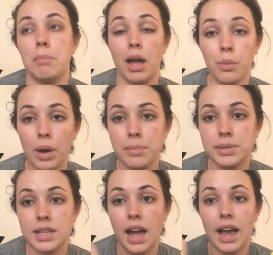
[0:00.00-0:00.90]
my
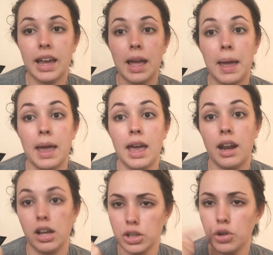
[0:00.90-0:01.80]
website,
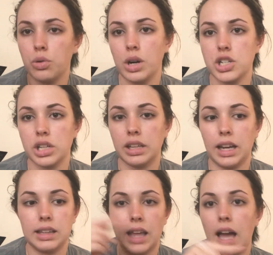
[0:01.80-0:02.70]
and a little question
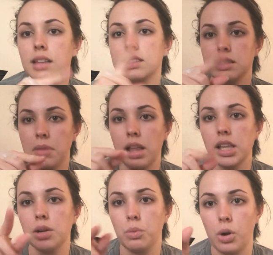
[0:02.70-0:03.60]
like that. Smell
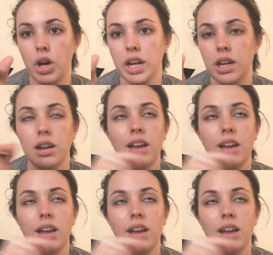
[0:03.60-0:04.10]
it, want